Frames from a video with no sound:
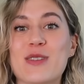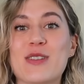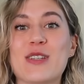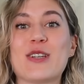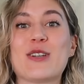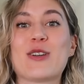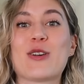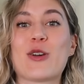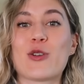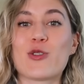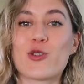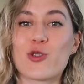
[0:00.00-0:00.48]
to
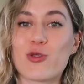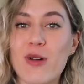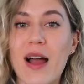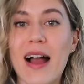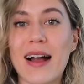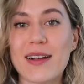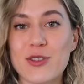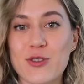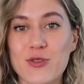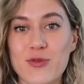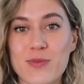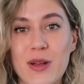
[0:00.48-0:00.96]

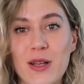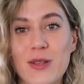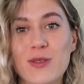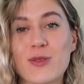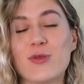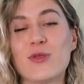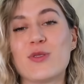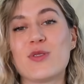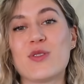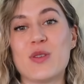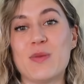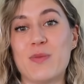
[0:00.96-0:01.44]
contract your
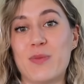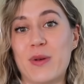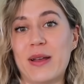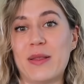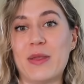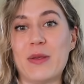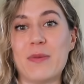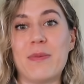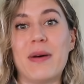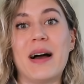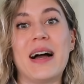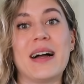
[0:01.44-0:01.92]
muscles to
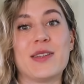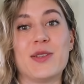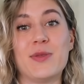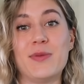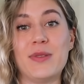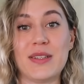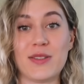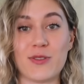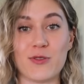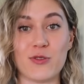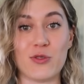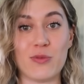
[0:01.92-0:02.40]
bring them back to
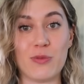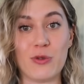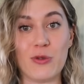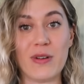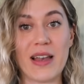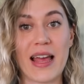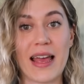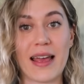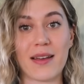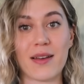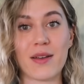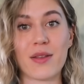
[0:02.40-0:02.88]
its normal
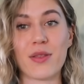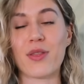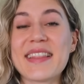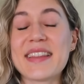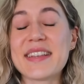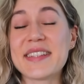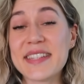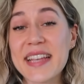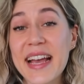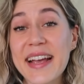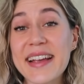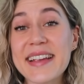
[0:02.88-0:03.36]
length.
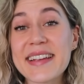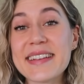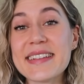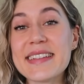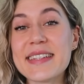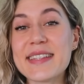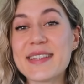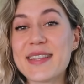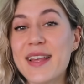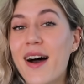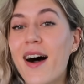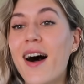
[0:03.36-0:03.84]
The second
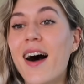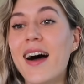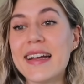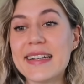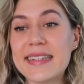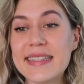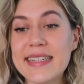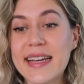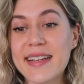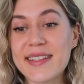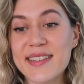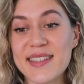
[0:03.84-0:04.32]
is that high
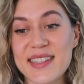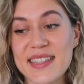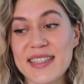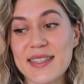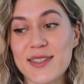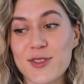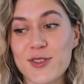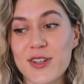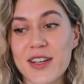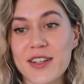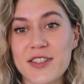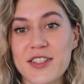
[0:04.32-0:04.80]
intensity
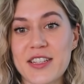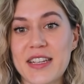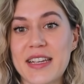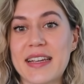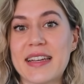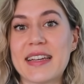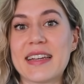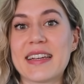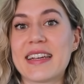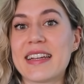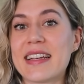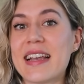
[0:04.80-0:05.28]

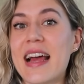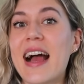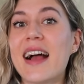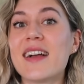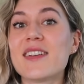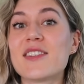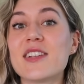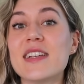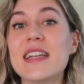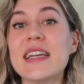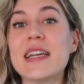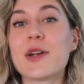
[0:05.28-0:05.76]
stretching can
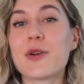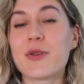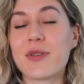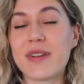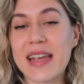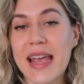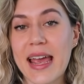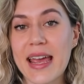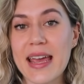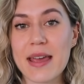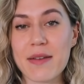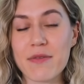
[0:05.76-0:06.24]
actually
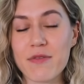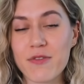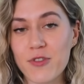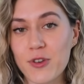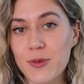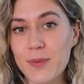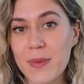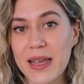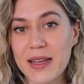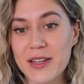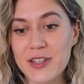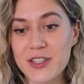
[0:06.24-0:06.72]
create
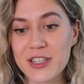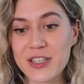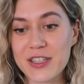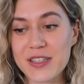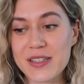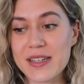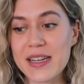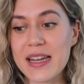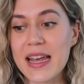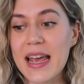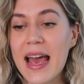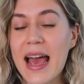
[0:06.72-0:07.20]

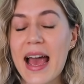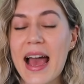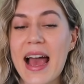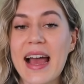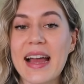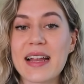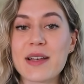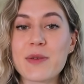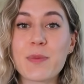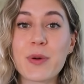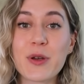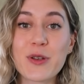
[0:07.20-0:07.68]
inflammation
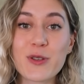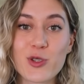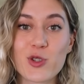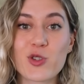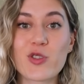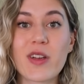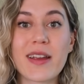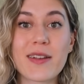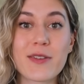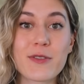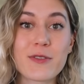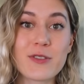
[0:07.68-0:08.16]
and put
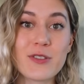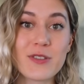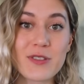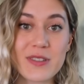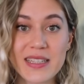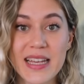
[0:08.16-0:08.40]
strain on your